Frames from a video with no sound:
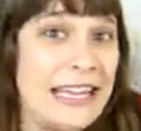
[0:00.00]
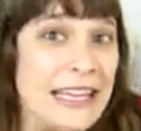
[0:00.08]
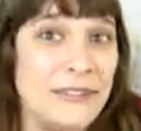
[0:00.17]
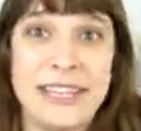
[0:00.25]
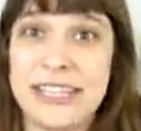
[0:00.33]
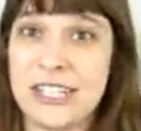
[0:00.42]

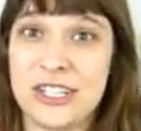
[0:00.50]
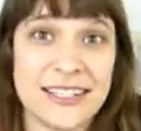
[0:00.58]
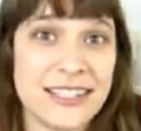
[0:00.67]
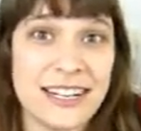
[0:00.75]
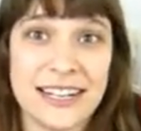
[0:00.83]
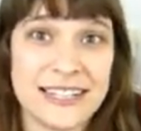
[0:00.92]
if he's
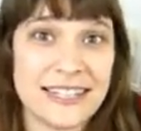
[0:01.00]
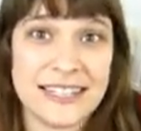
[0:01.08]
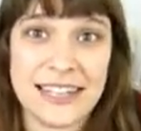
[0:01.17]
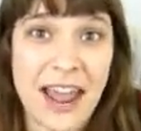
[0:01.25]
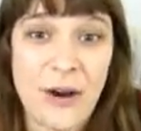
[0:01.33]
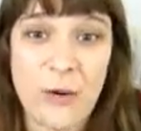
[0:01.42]
just gonna
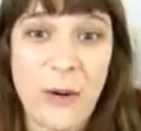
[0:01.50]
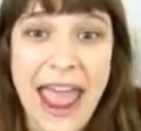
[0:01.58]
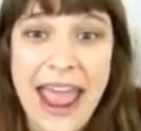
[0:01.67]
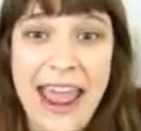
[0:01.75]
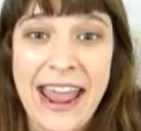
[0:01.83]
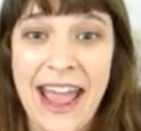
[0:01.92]
stay
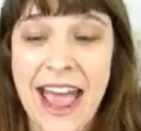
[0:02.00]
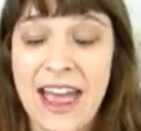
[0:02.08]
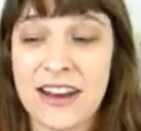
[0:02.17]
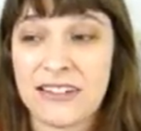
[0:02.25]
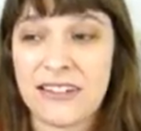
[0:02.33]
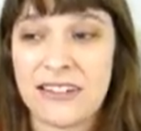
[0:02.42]
away
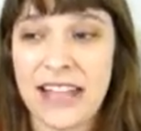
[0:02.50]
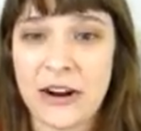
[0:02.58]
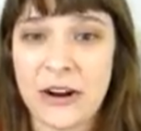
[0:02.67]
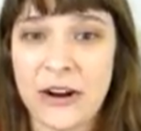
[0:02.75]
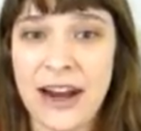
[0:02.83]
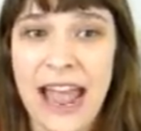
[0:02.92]
and let
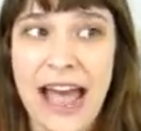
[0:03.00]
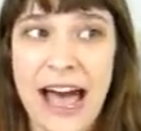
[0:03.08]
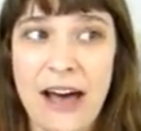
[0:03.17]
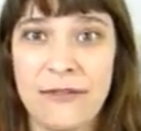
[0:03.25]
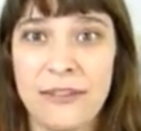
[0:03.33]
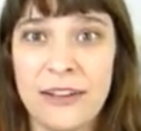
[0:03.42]
her
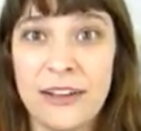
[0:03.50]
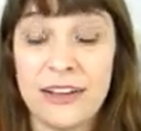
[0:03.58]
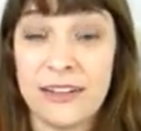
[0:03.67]
have